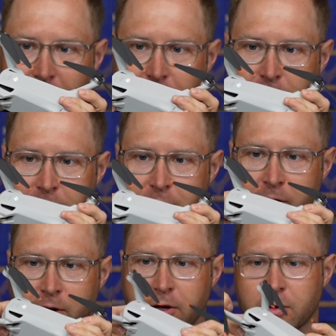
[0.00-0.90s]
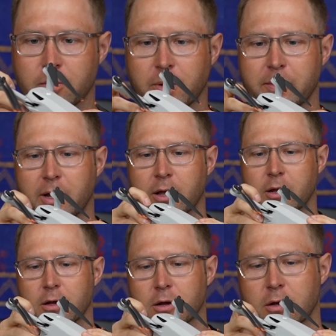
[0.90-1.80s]
in there, I think. Maybe not.
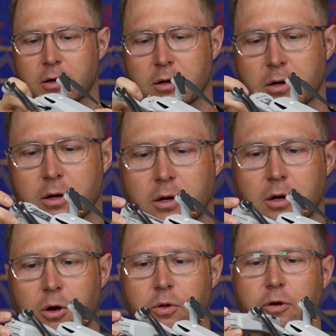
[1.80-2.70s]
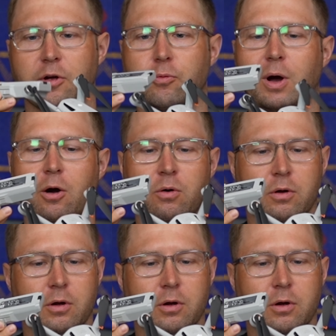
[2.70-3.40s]
Oh, there is, wow.